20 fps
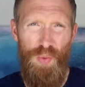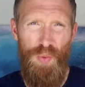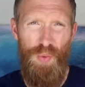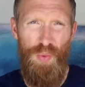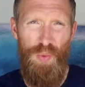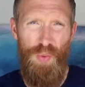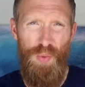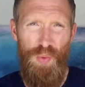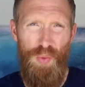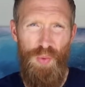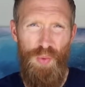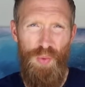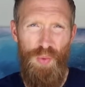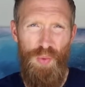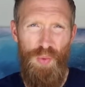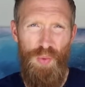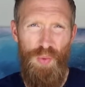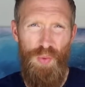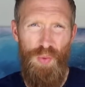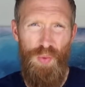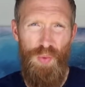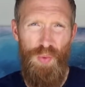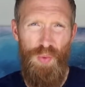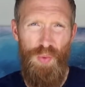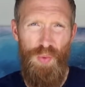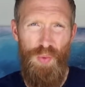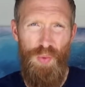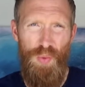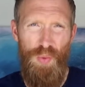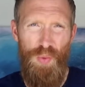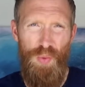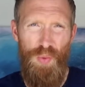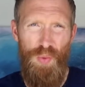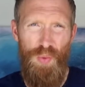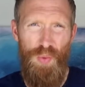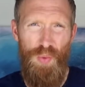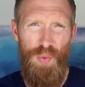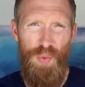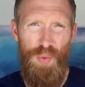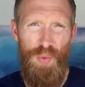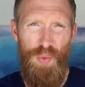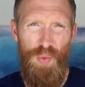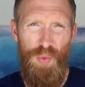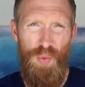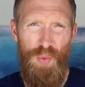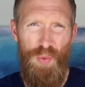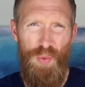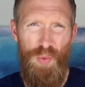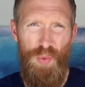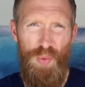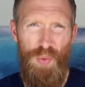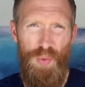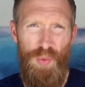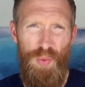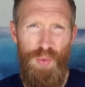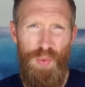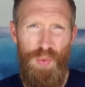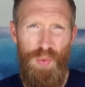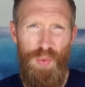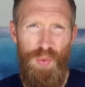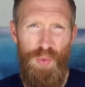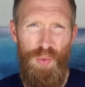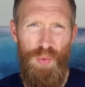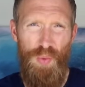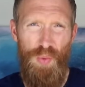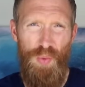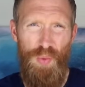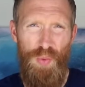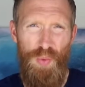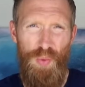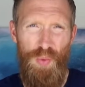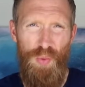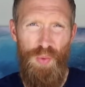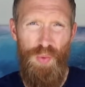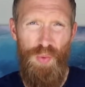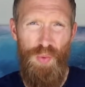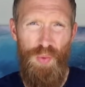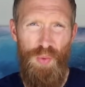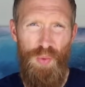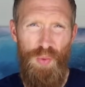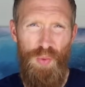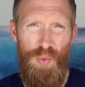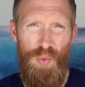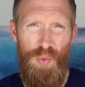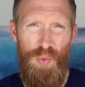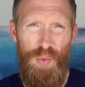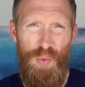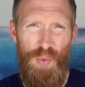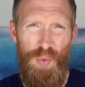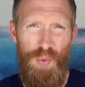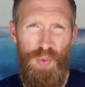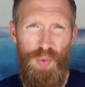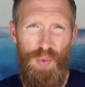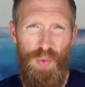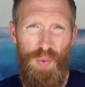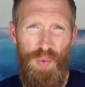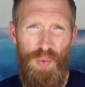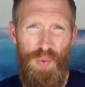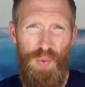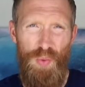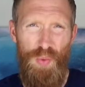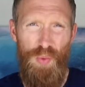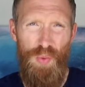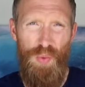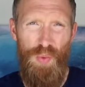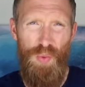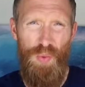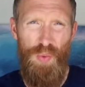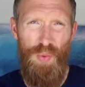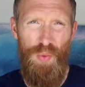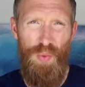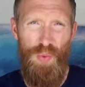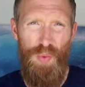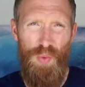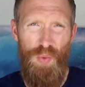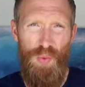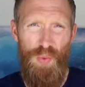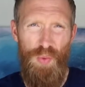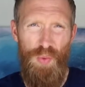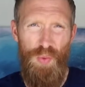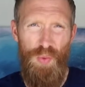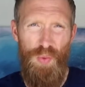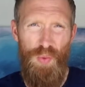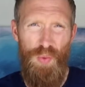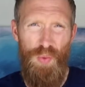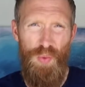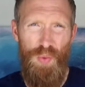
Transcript: [no speech]